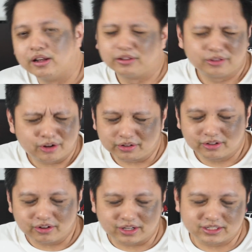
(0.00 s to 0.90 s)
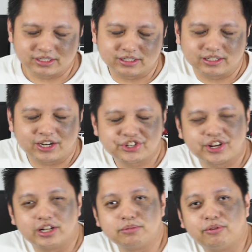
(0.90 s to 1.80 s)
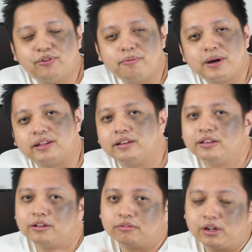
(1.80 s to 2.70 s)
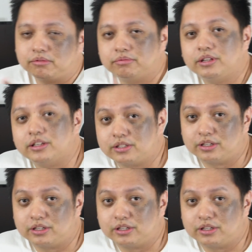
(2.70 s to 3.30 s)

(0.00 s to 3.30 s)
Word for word: not not as a large scale as before but well it's,